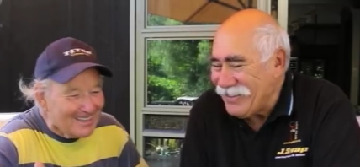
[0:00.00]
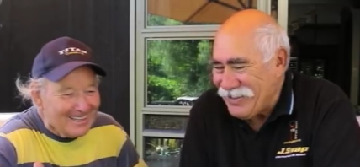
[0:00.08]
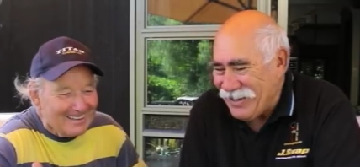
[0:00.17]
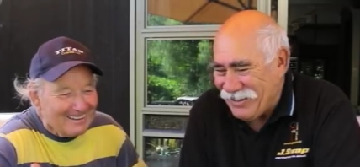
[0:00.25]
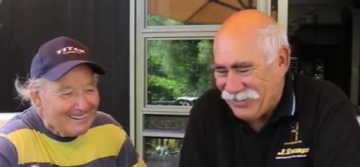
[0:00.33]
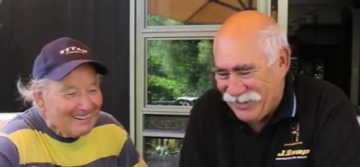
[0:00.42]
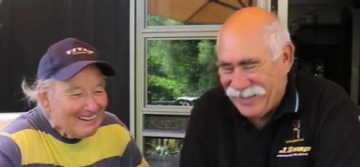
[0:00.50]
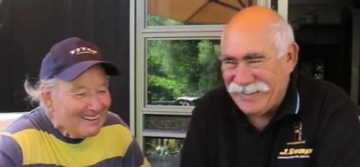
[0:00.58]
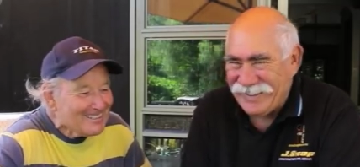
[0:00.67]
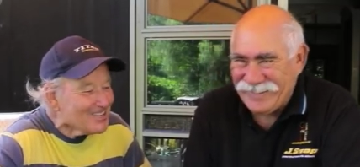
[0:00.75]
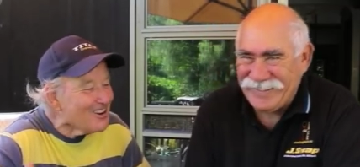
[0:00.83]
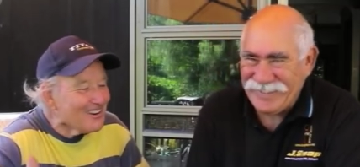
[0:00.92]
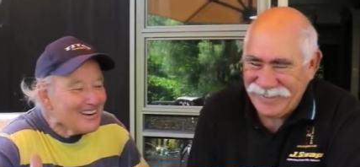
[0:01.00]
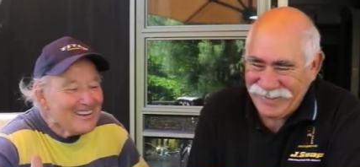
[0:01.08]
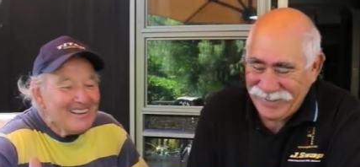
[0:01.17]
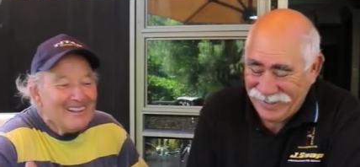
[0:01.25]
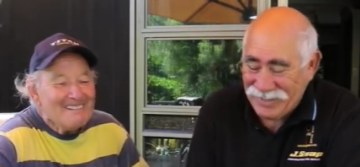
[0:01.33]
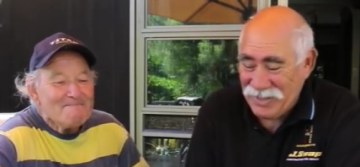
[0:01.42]
Speaker 1: yeah
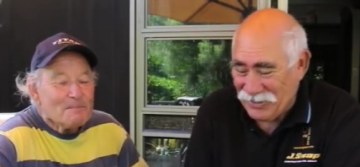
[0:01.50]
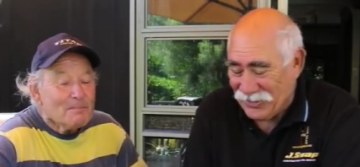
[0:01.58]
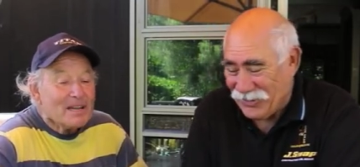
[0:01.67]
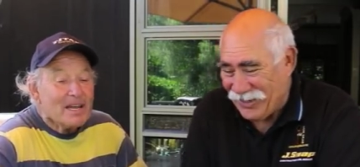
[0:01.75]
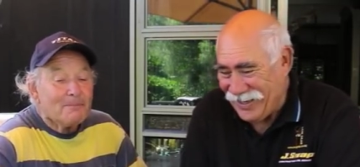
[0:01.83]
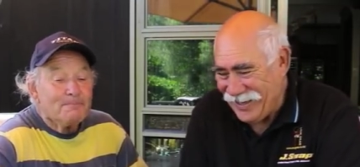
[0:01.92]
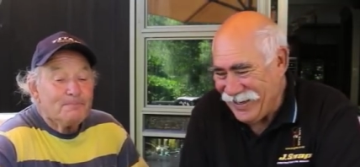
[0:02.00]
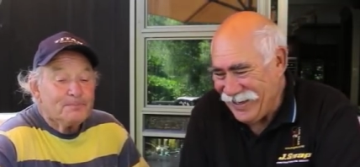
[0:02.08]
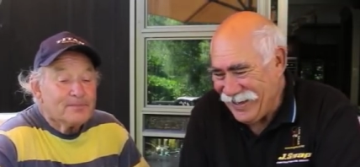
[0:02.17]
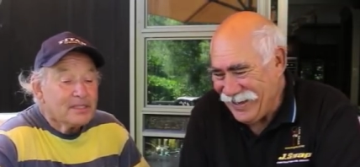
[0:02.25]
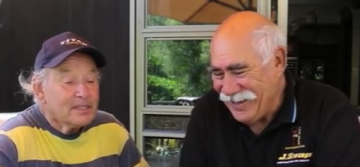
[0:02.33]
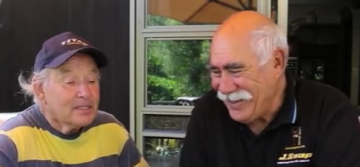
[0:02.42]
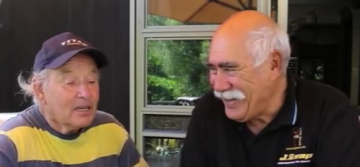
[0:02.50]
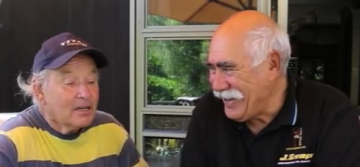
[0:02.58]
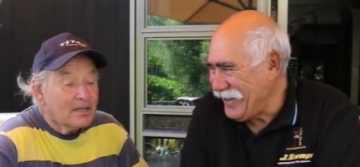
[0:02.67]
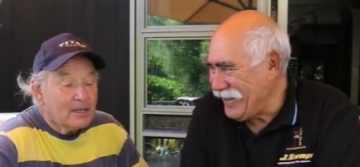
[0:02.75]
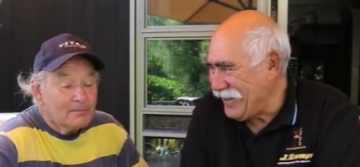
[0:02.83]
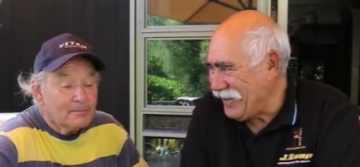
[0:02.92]
sorry but um,
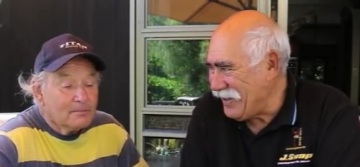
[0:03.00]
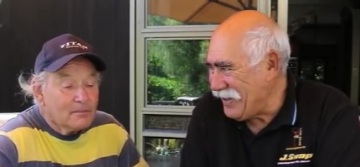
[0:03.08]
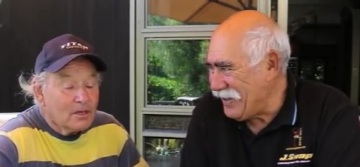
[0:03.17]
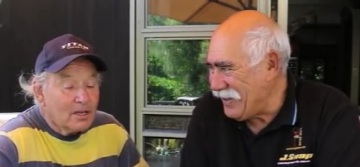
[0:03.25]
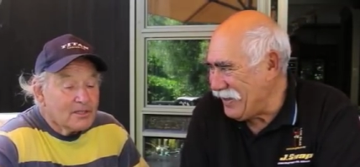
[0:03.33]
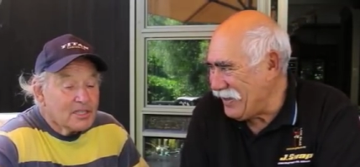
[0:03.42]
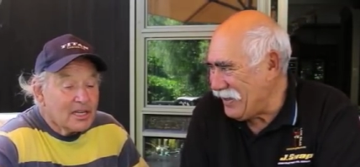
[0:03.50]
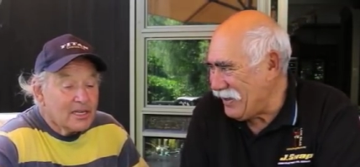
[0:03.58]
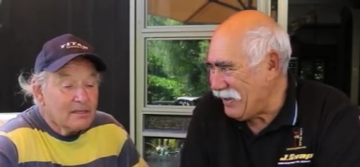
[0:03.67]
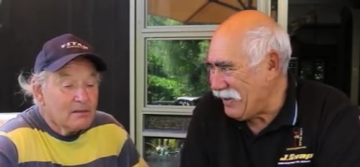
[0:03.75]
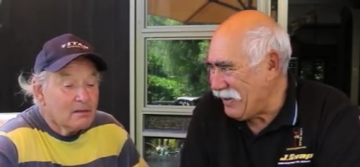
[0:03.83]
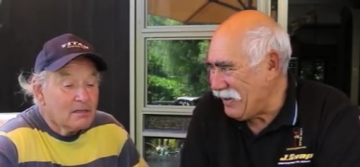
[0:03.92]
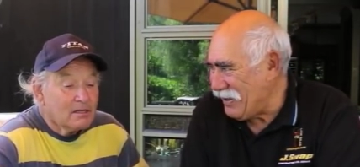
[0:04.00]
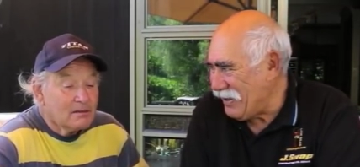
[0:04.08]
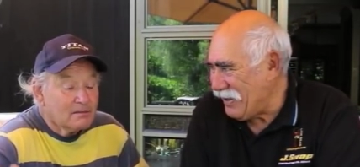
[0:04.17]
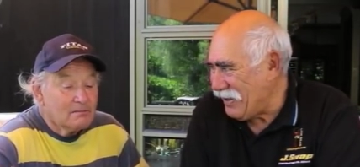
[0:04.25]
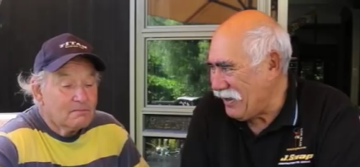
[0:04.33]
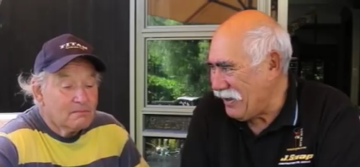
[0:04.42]
uh, um I'd say
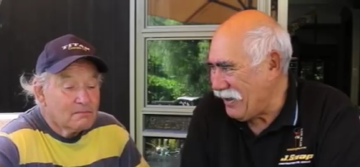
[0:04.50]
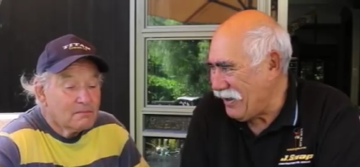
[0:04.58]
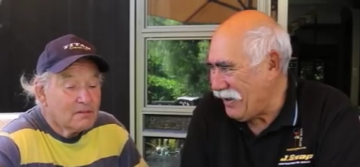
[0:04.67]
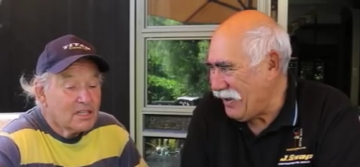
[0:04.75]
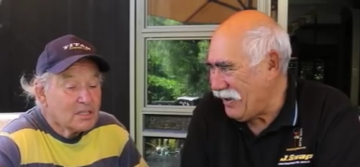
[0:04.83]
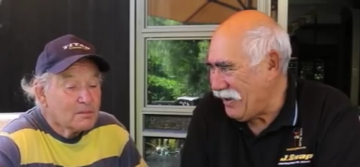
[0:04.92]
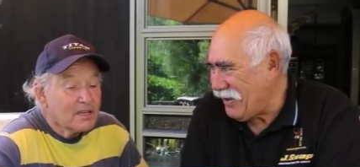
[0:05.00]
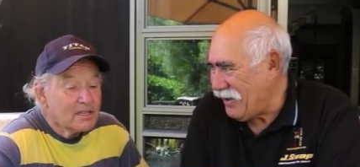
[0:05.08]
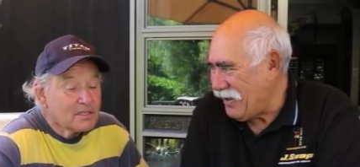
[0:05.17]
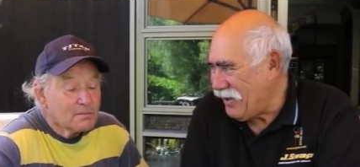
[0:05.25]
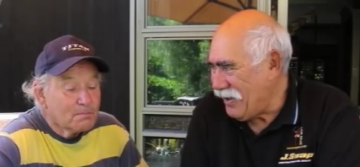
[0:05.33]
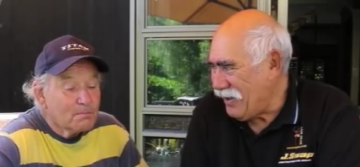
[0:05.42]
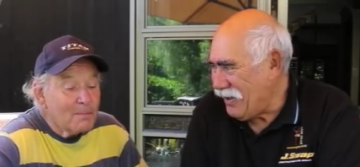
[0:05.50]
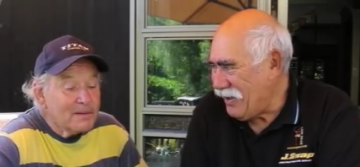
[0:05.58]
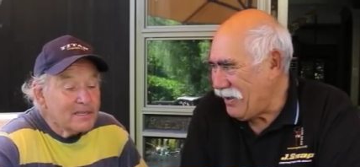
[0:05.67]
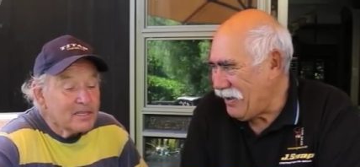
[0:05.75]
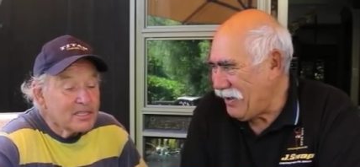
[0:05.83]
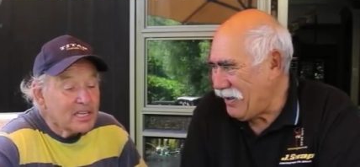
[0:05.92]
oh it's, it's
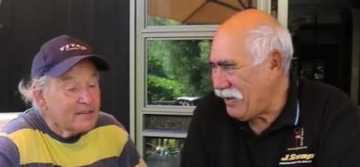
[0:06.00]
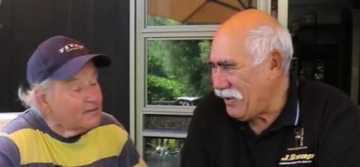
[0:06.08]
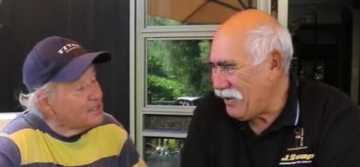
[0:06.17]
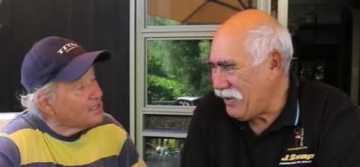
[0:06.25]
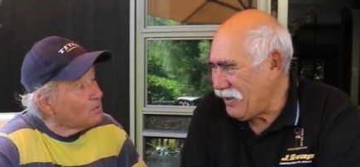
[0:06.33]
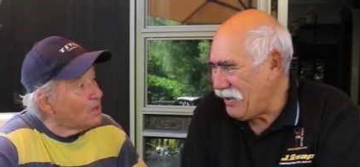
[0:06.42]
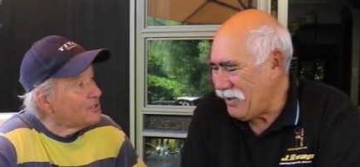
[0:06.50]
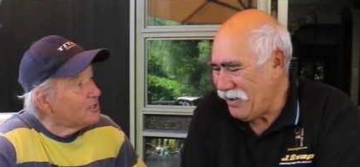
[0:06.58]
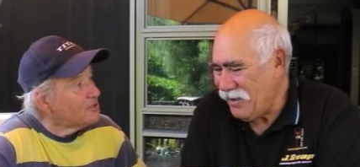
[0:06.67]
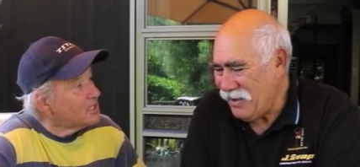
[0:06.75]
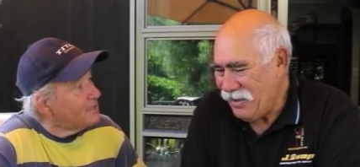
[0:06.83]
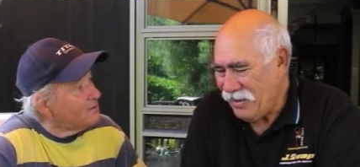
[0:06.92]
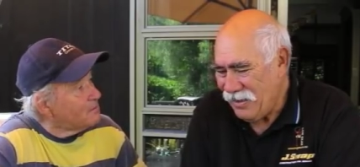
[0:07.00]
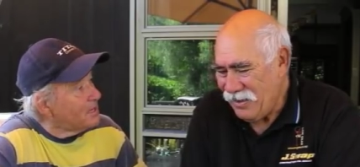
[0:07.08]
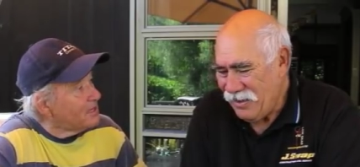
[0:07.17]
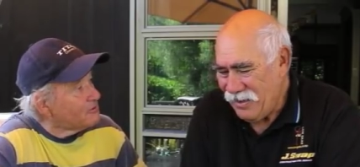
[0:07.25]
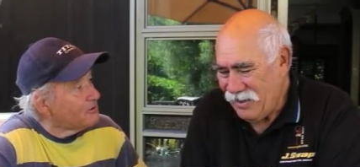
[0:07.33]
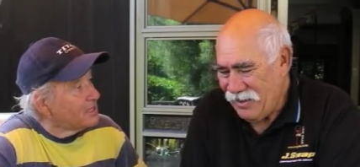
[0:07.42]
probably as heavy as a 127
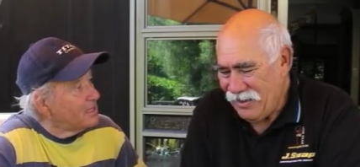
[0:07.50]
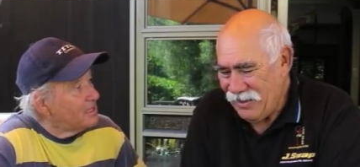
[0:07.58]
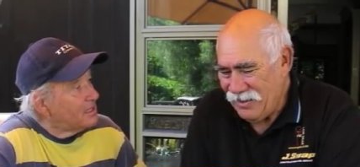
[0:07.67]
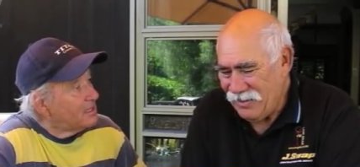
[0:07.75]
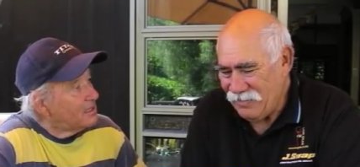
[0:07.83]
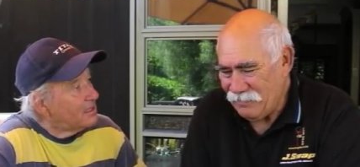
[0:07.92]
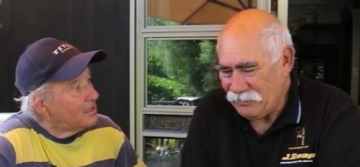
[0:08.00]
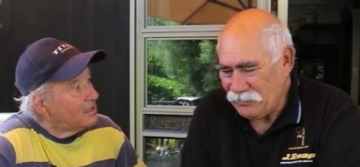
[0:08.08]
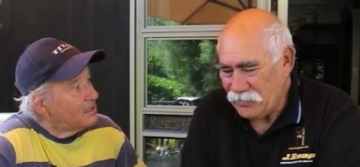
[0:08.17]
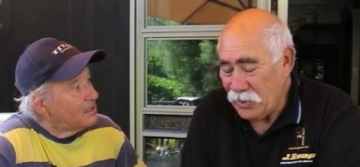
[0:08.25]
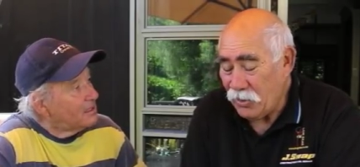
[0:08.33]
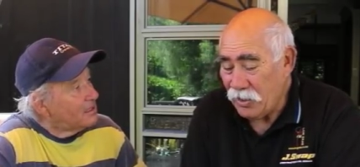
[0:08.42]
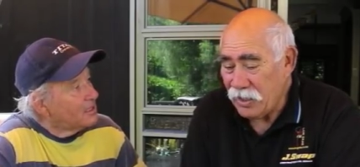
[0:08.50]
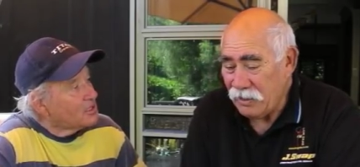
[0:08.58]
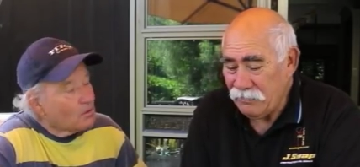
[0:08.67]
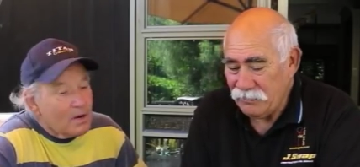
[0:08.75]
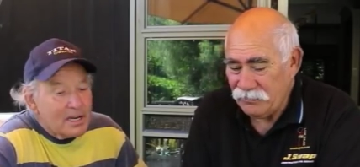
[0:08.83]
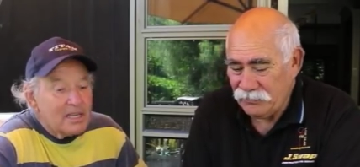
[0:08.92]
battery oh
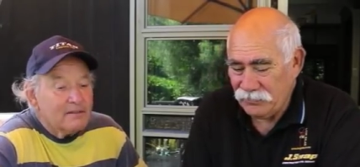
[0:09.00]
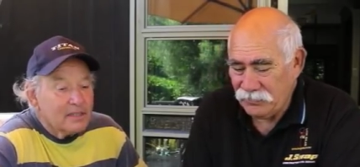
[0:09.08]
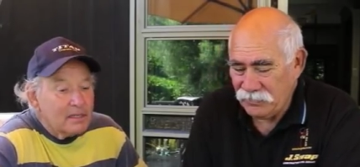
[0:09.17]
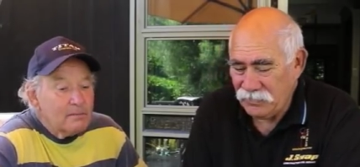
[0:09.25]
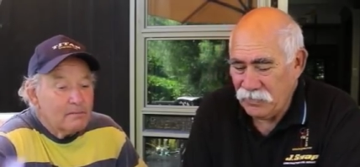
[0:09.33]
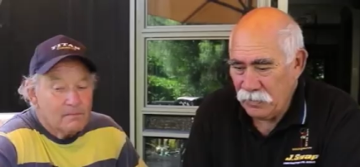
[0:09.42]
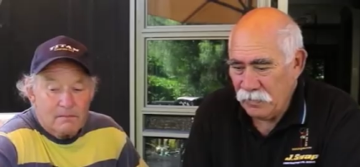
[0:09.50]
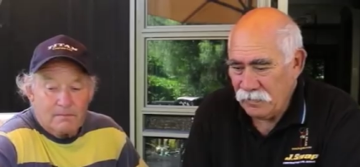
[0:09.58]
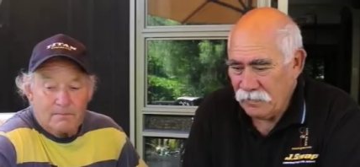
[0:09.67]
okay it's quite heavy